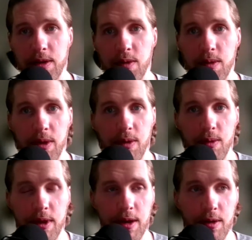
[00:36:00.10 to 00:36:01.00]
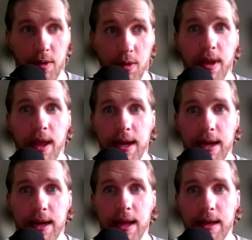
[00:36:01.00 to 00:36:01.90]
and you you can look at
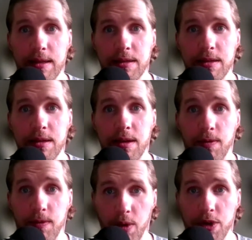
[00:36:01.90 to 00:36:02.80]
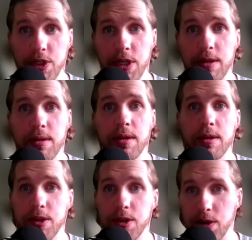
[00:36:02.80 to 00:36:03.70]
it as a fortune
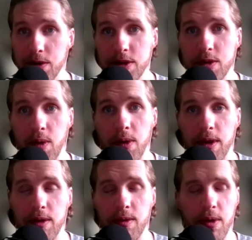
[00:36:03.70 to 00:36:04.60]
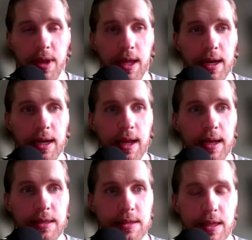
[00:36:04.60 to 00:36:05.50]
to your story you look at it
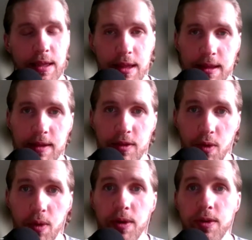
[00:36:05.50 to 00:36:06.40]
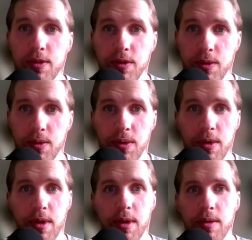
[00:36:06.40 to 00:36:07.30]
as the thing that's going to
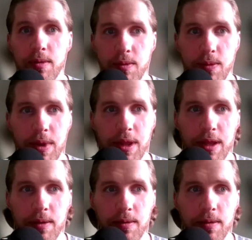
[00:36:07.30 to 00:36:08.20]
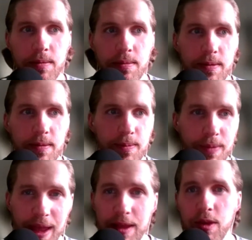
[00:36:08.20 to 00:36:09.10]
really
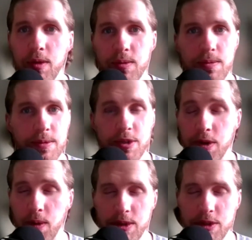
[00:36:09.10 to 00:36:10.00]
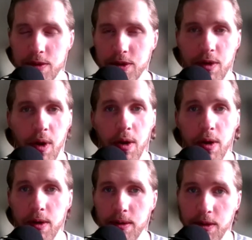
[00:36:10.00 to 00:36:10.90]
make you, once you
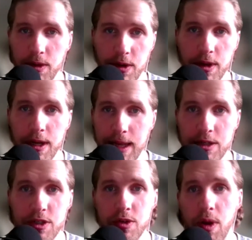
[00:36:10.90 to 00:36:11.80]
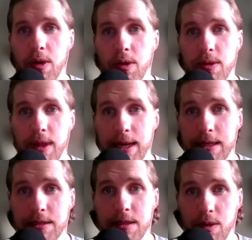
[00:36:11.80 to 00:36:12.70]
scar, you're going to get stronger. That
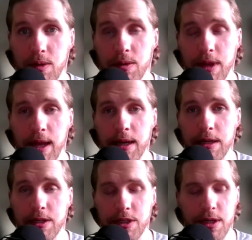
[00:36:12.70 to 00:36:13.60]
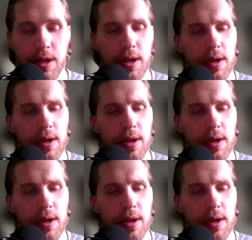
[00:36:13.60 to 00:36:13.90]
is the old adage. And